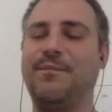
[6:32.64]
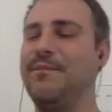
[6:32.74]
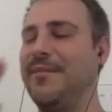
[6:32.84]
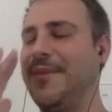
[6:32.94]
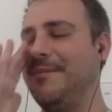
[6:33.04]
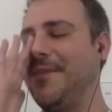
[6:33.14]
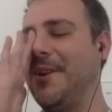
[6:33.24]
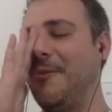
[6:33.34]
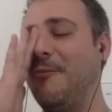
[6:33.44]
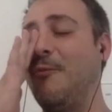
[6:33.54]

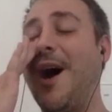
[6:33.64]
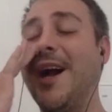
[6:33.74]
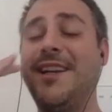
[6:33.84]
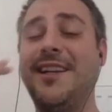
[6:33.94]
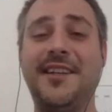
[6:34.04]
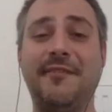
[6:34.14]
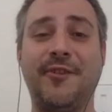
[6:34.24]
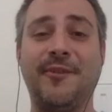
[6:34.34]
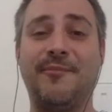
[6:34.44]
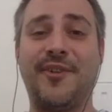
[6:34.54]
widely
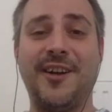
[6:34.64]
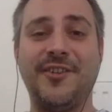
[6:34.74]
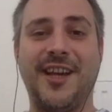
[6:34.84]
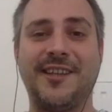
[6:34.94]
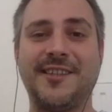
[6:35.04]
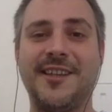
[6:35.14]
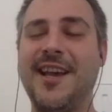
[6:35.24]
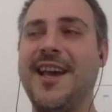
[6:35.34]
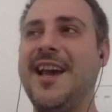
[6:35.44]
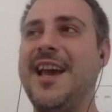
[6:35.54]
different projects.
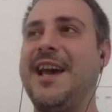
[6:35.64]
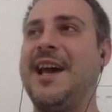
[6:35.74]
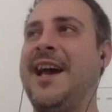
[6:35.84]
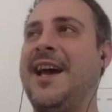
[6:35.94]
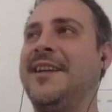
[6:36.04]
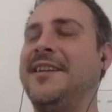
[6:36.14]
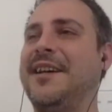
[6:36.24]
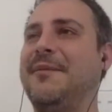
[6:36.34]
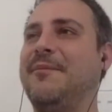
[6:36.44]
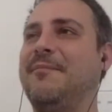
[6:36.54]

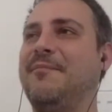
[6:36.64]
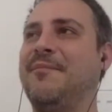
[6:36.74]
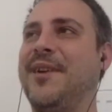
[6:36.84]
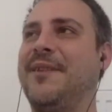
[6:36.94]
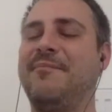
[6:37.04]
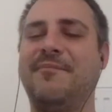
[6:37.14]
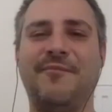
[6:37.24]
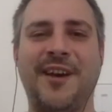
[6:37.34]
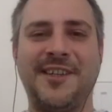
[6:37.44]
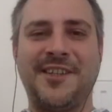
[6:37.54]
But
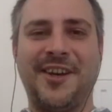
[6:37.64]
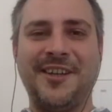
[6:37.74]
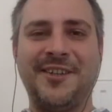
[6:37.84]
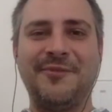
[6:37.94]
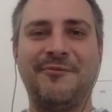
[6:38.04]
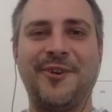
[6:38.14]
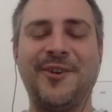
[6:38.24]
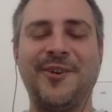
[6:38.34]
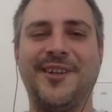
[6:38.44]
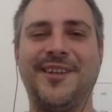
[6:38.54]
when I started to
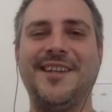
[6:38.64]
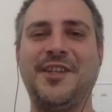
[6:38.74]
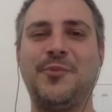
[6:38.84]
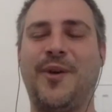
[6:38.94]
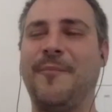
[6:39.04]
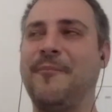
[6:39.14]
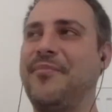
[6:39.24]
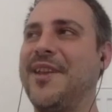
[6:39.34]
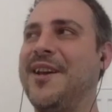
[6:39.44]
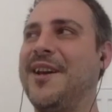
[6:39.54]
work on this one,
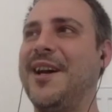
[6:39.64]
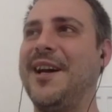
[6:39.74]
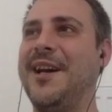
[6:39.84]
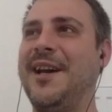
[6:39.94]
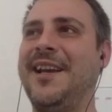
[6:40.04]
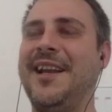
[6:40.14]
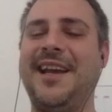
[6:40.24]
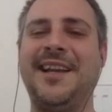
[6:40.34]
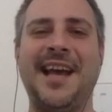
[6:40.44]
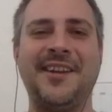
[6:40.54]

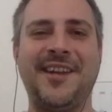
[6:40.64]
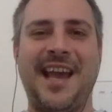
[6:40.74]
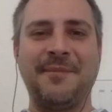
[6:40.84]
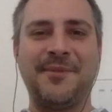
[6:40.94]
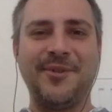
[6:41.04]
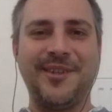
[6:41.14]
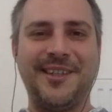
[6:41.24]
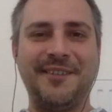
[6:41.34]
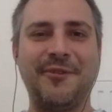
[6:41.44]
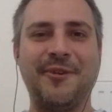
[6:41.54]
it had an absolutely
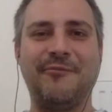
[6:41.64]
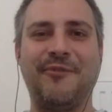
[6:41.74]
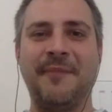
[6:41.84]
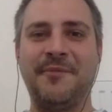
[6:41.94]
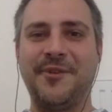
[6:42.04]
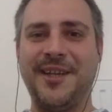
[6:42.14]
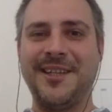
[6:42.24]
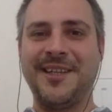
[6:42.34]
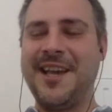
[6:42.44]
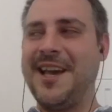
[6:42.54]
different vibe to it.
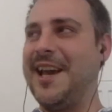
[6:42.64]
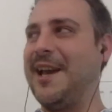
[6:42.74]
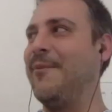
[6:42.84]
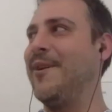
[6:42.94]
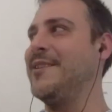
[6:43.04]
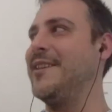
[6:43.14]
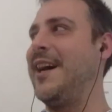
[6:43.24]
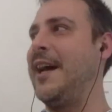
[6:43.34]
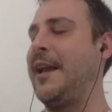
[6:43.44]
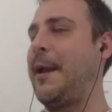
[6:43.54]
It was
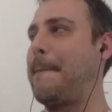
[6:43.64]
like